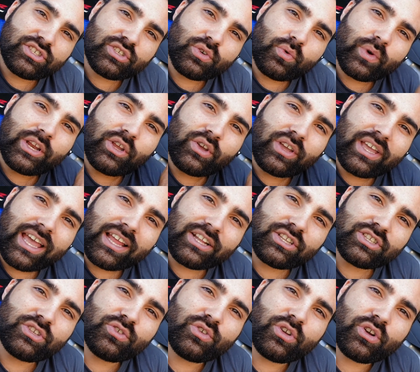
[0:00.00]
So when you get
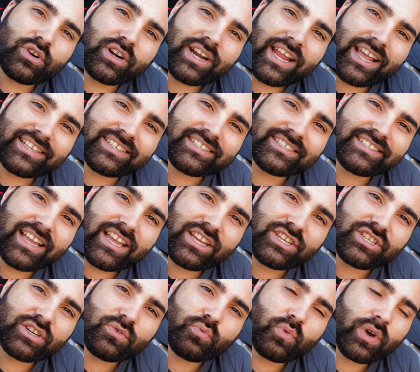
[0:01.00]
to your next
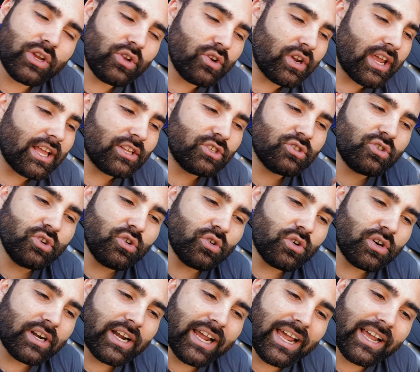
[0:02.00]
station, when you get to
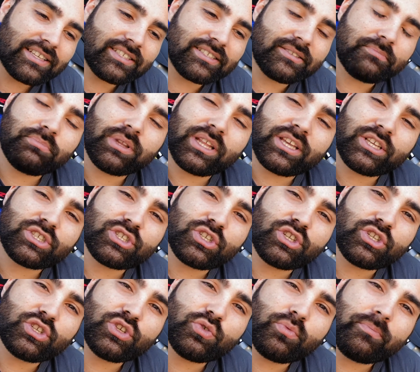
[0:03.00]
your next place
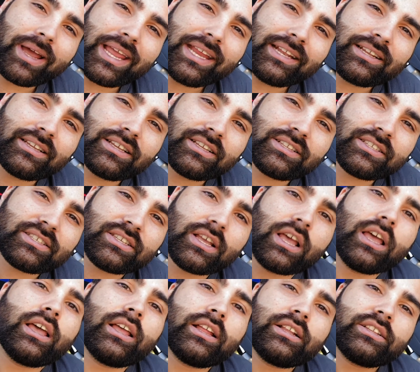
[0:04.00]
to do maintenance,
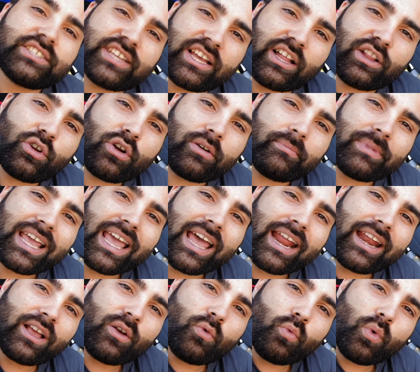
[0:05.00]
tell your
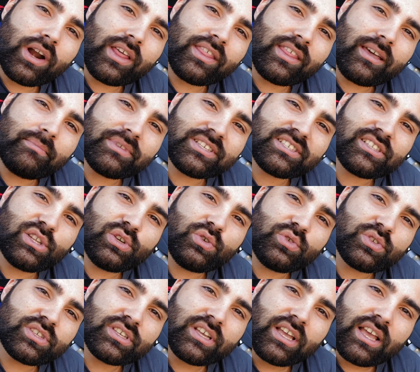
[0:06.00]
mechanic one of them is
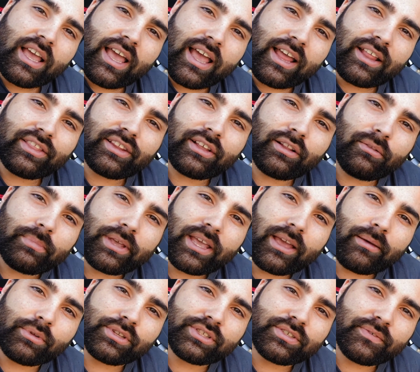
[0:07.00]
loose and they'll be
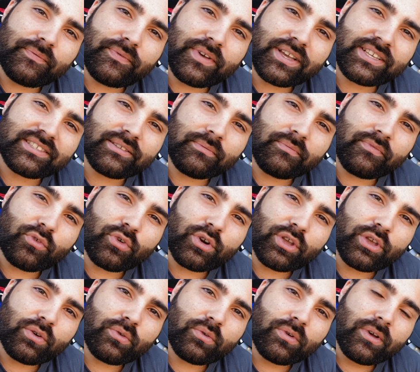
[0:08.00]
able to fix them for
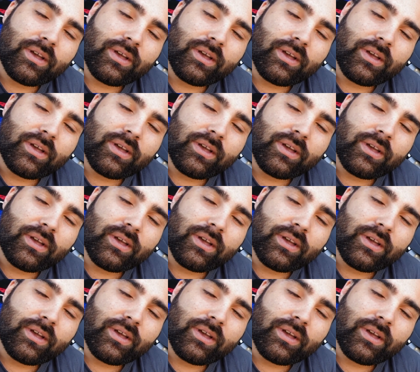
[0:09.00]
you.